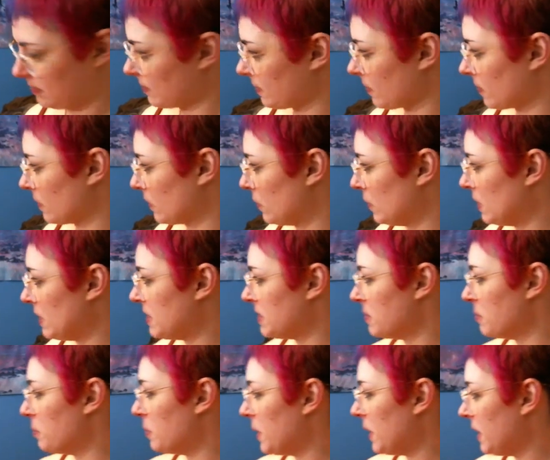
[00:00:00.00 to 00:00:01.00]
We need some
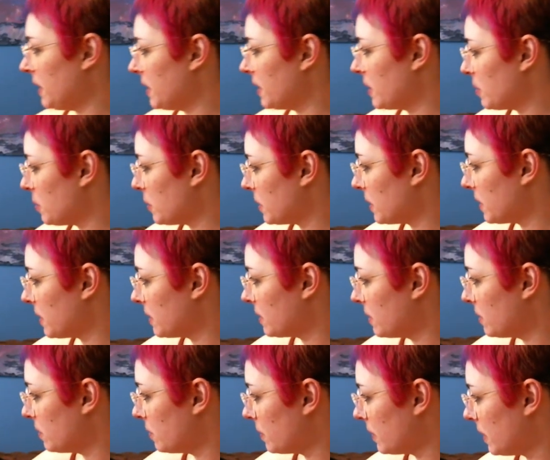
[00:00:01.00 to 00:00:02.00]
pink up in here, don't
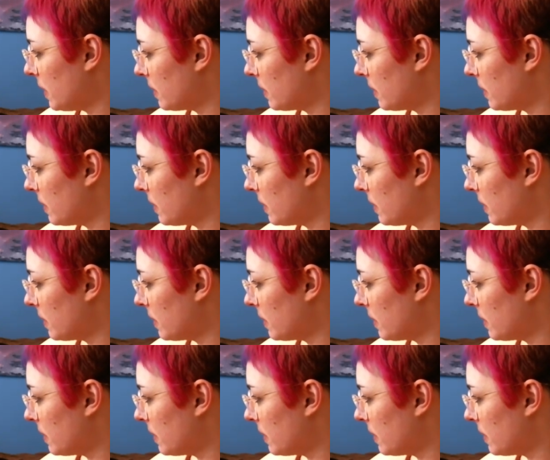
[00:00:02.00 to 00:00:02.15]
we?